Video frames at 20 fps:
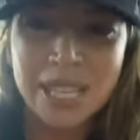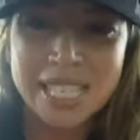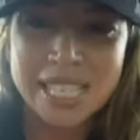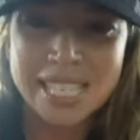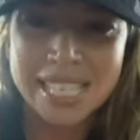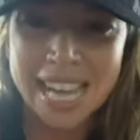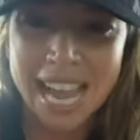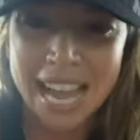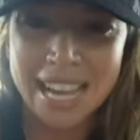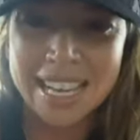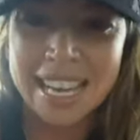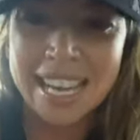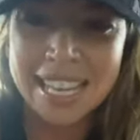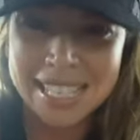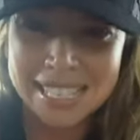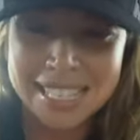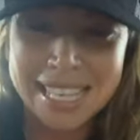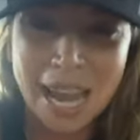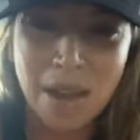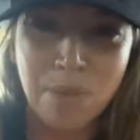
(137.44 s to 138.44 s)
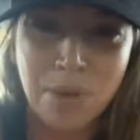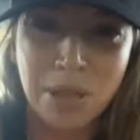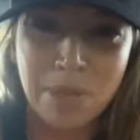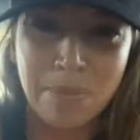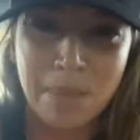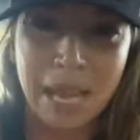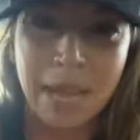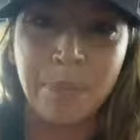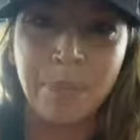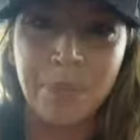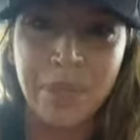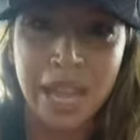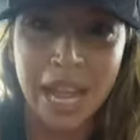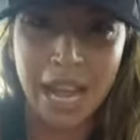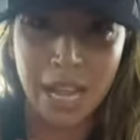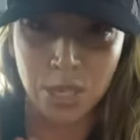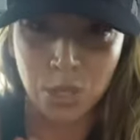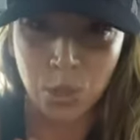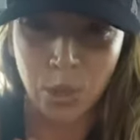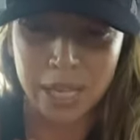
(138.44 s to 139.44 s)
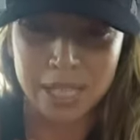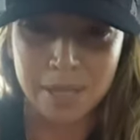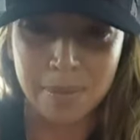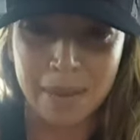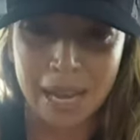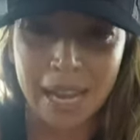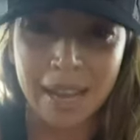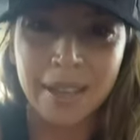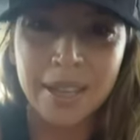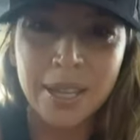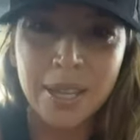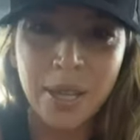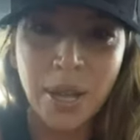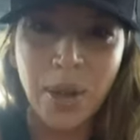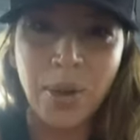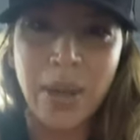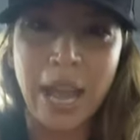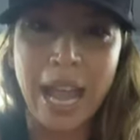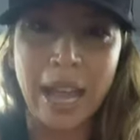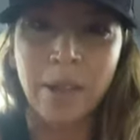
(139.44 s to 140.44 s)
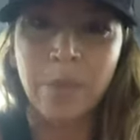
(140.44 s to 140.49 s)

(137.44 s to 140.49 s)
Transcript: again. Stay with me and trust me. Okay.